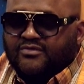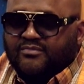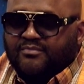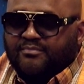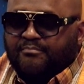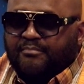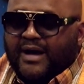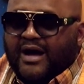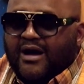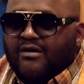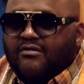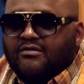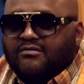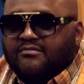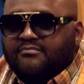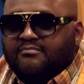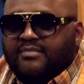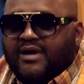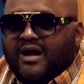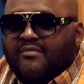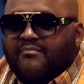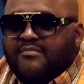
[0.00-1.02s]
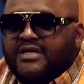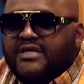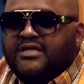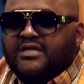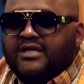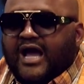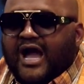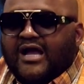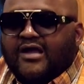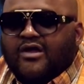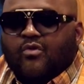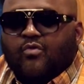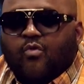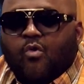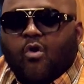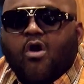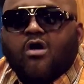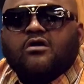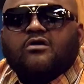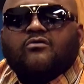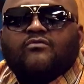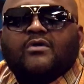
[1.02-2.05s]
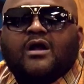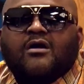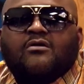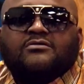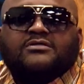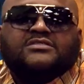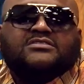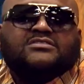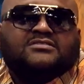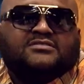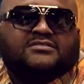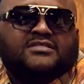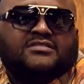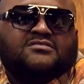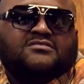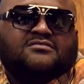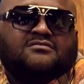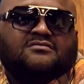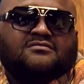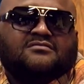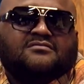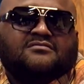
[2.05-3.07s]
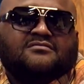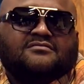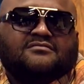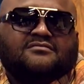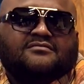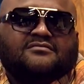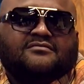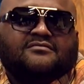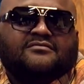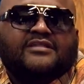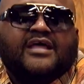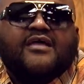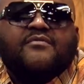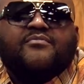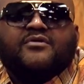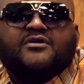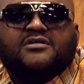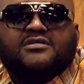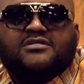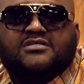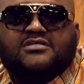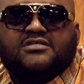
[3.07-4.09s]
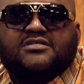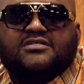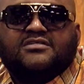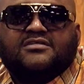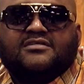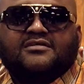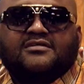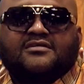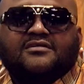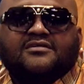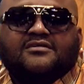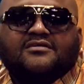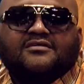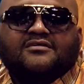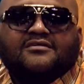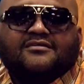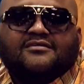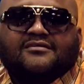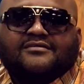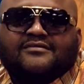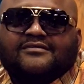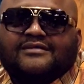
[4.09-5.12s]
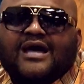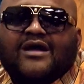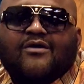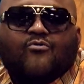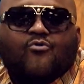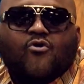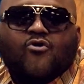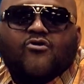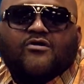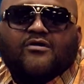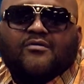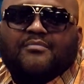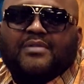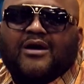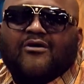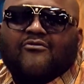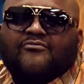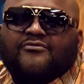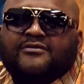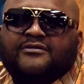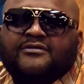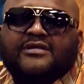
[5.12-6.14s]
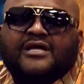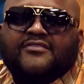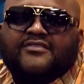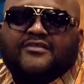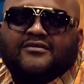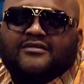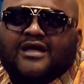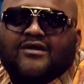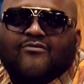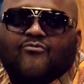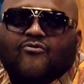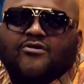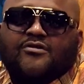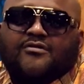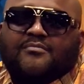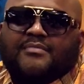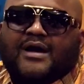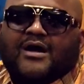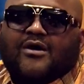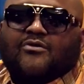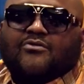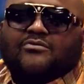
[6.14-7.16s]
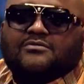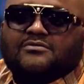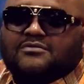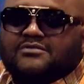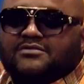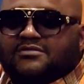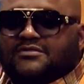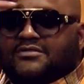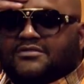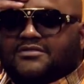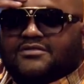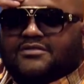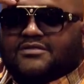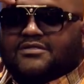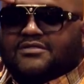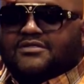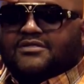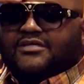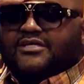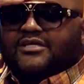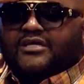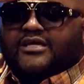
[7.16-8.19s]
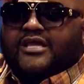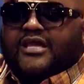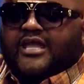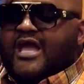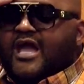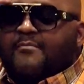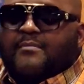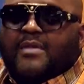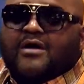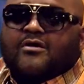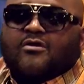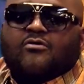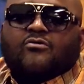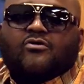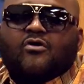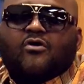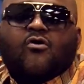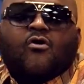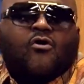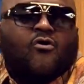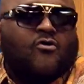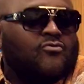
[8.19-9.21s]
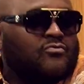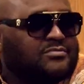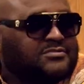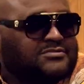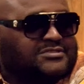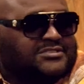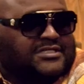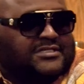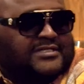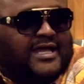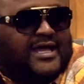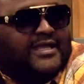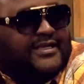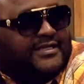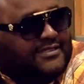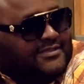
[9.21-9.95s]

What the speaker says: by me, I could walk around this neighborhood, not worry about nothing, not worrying about, am I gonna go home tonight?